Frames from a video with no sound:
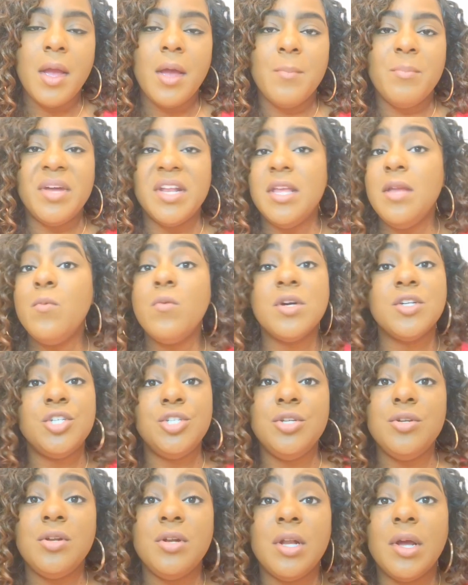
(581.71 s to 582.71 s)
But he wants
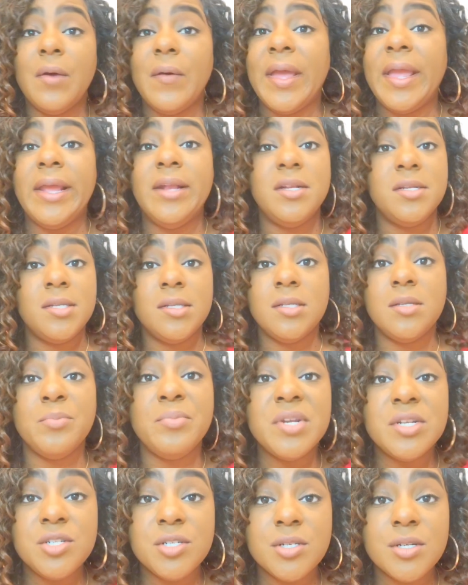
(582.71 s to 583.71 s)
you to know, hey, this is a
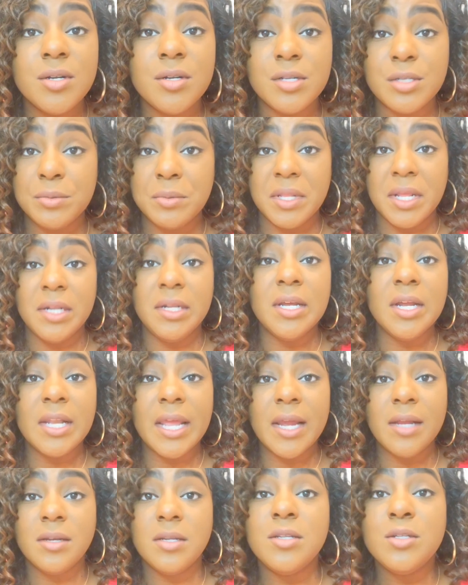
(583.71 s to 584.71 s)
picture, this is what they look
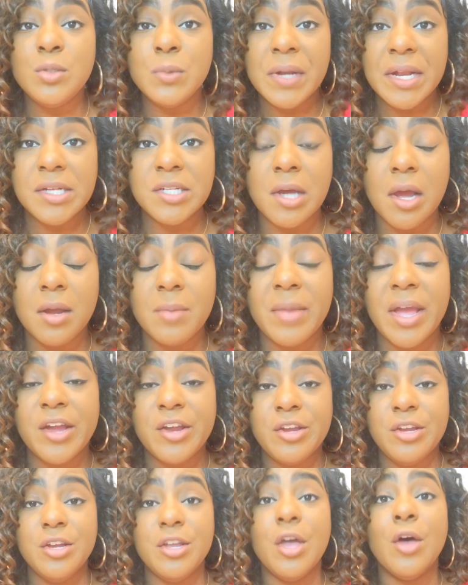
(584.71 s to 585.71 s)
like, this is what they're talking about,
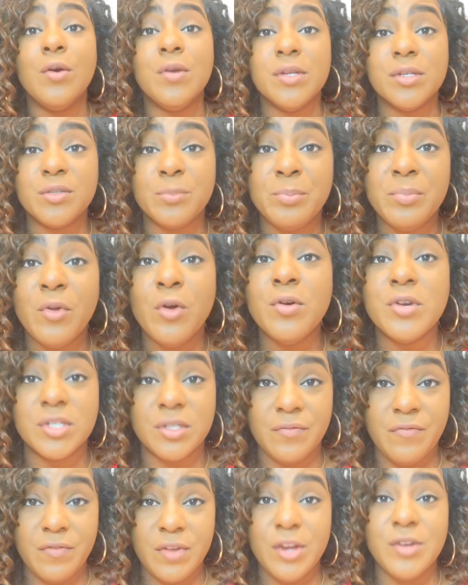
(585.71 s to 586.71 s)
here you go, here's a
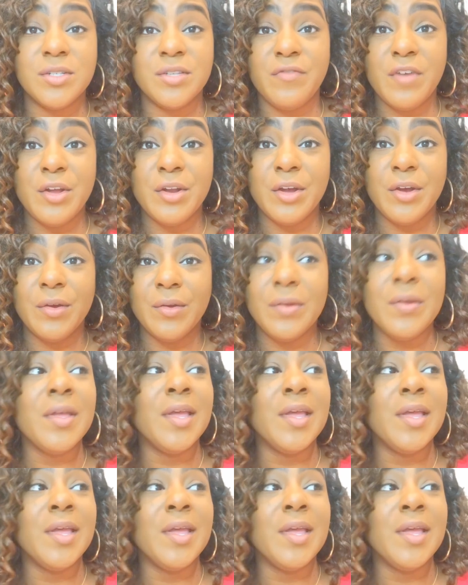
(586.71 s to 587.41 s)
photo.